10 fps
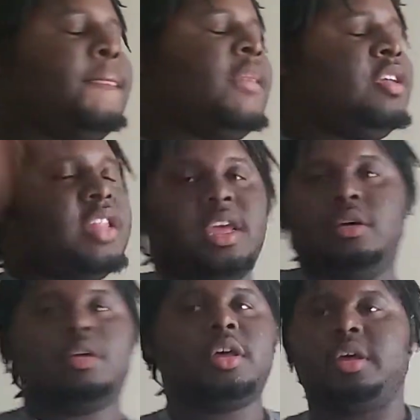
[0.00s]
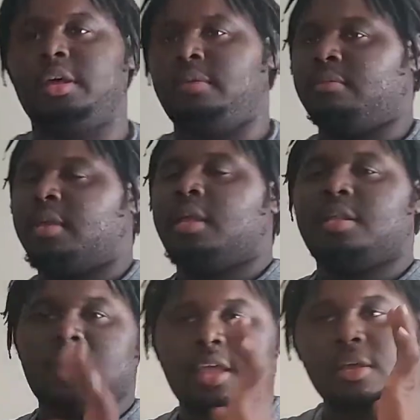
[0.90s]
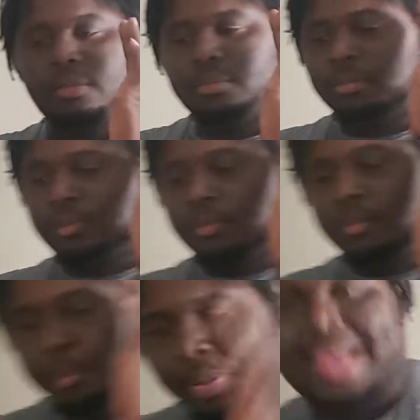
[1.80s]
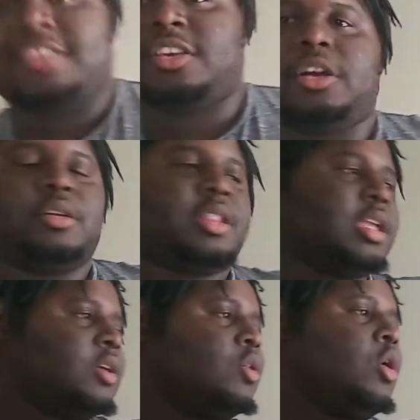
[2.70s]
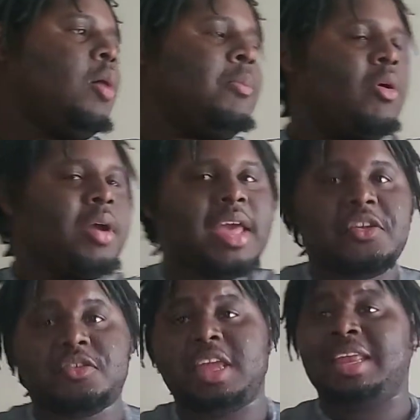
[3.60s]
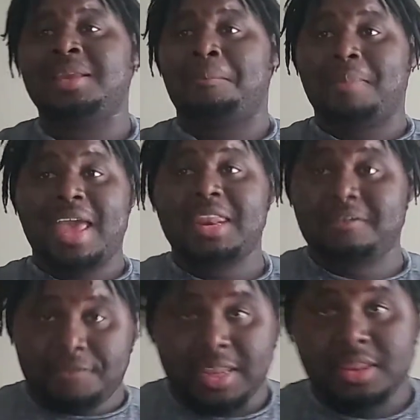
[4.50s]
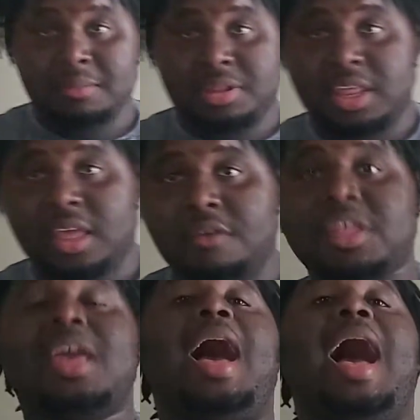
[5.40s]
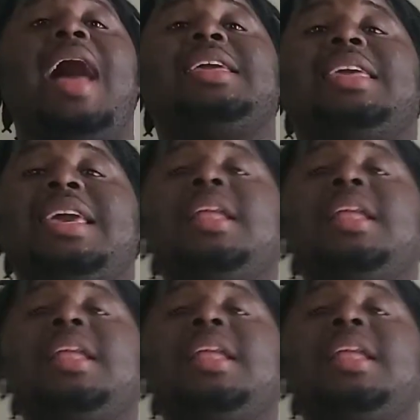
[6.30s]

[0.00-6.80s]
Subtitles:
still good, still better, still more interesting. In the main events themselves, I get